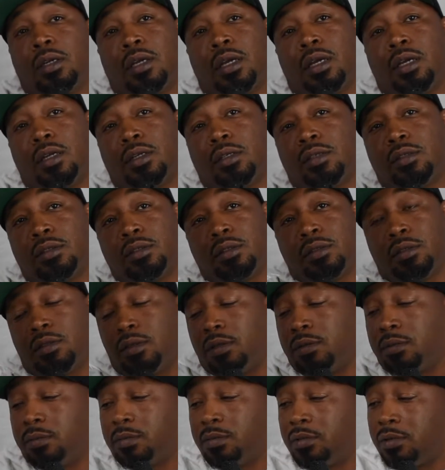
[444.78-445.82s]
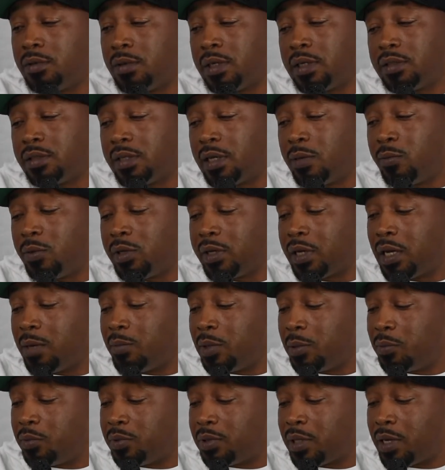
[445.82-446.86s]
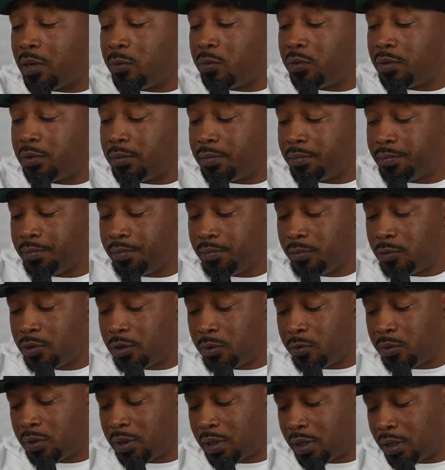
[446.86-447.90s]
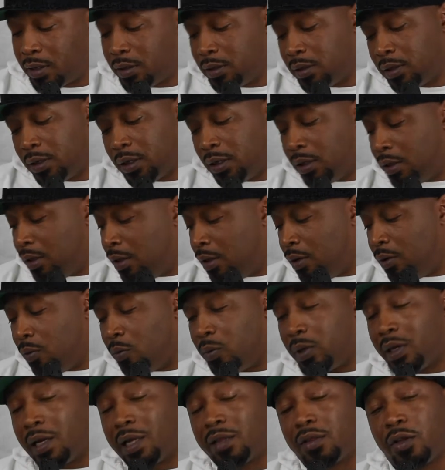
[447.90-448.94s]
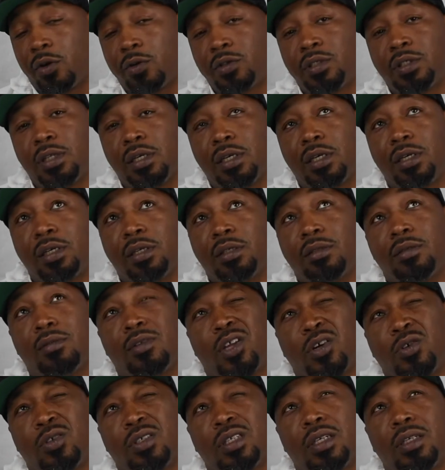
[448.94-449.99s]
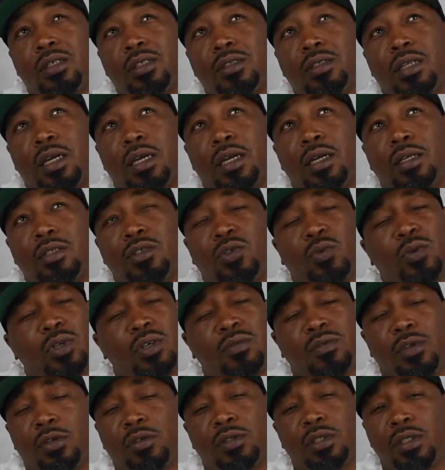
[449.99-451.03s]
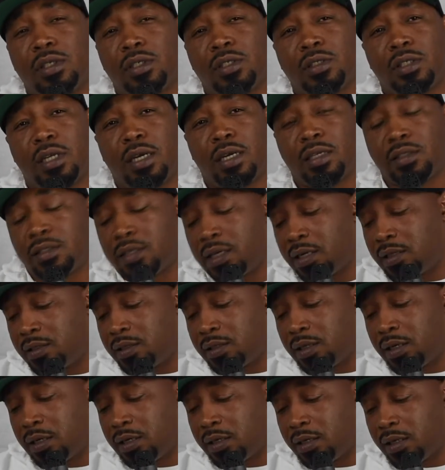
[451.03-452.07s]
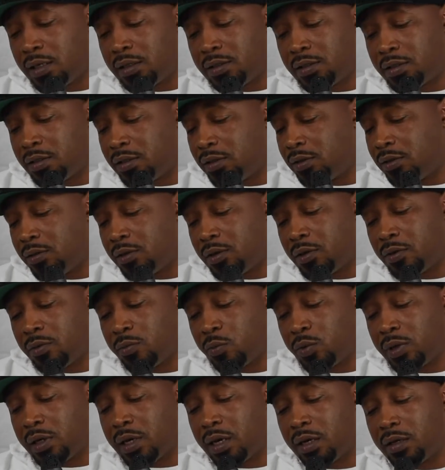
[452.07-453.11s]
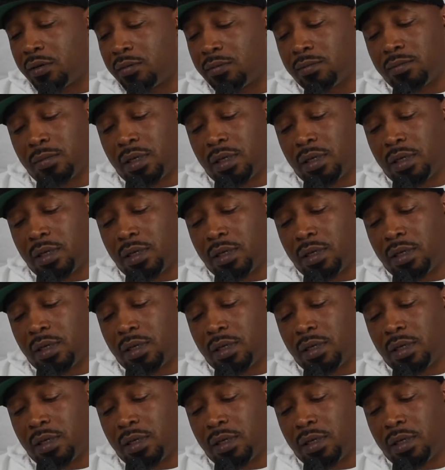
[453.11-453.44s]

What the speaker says: And so that's how we came up with that one. So we got 13 designs, 12, 13 designs, I'd say, and they just we got